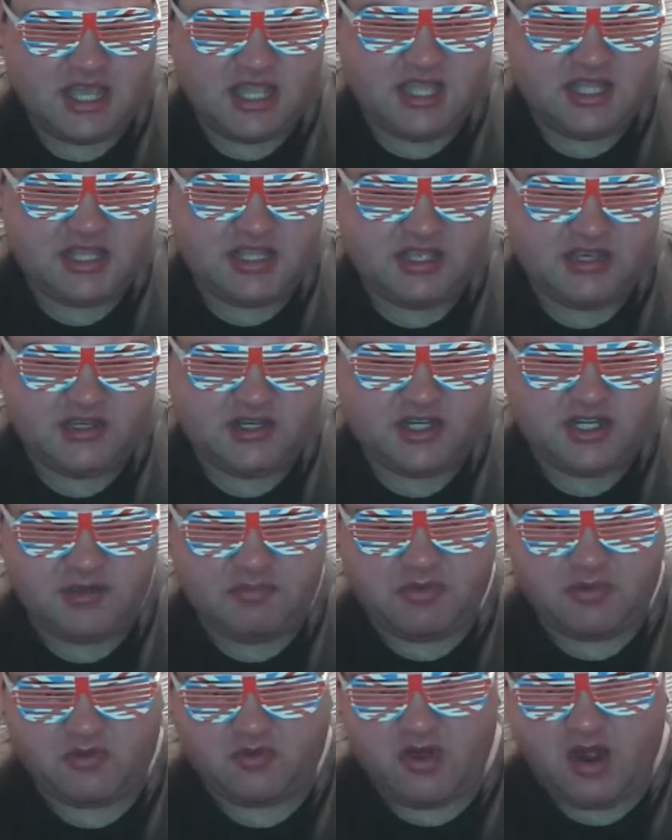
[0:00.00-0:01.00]
alien
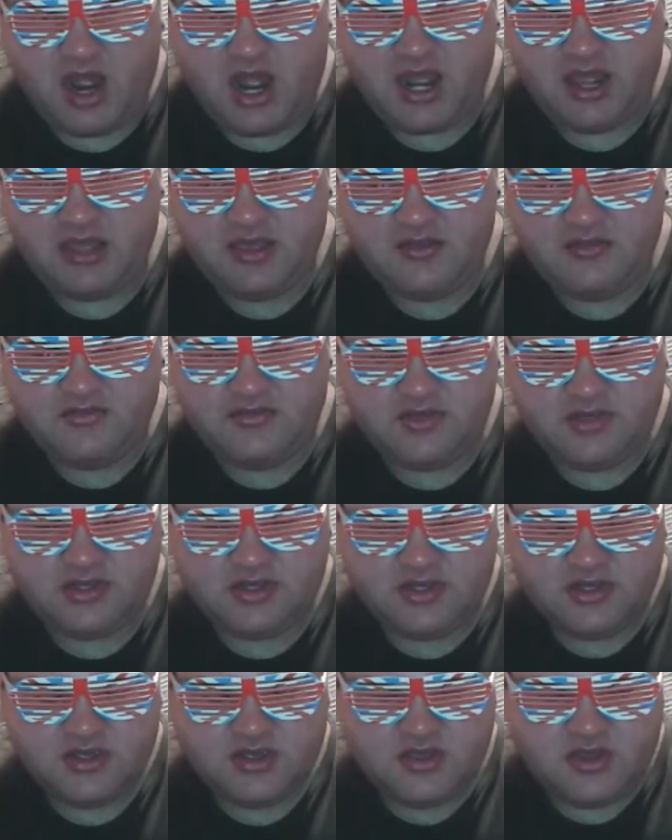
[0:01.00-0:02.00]
ship
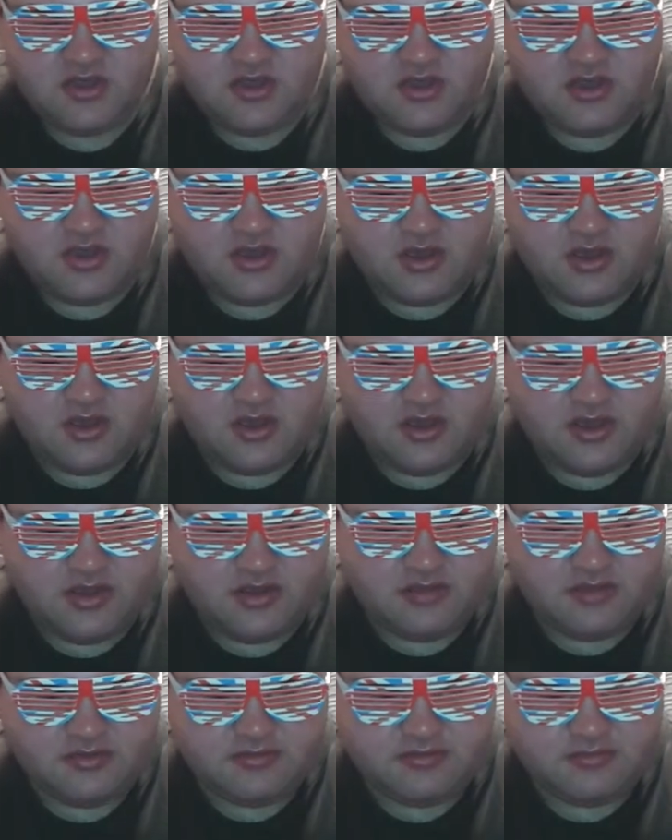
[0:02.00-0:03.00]
arrives,
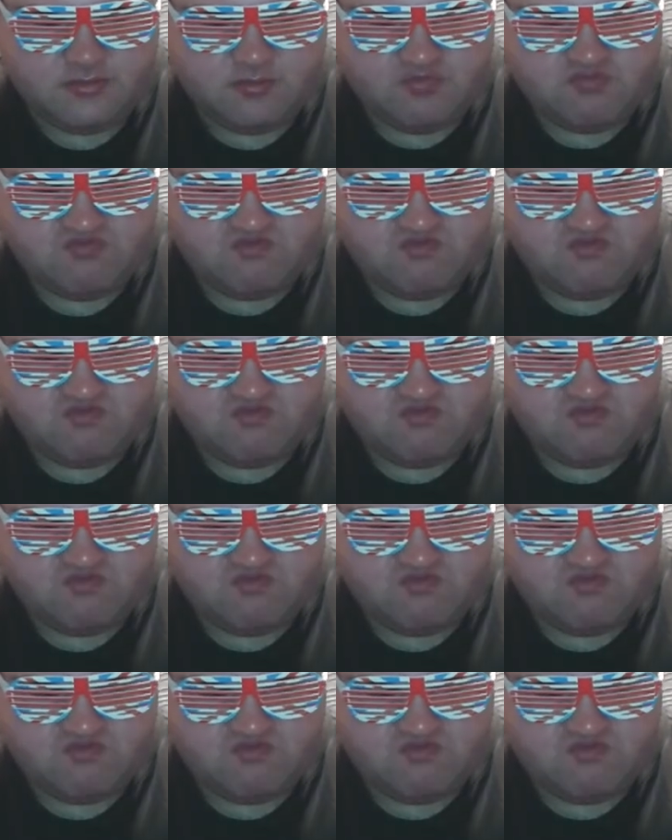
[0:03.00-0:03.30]
and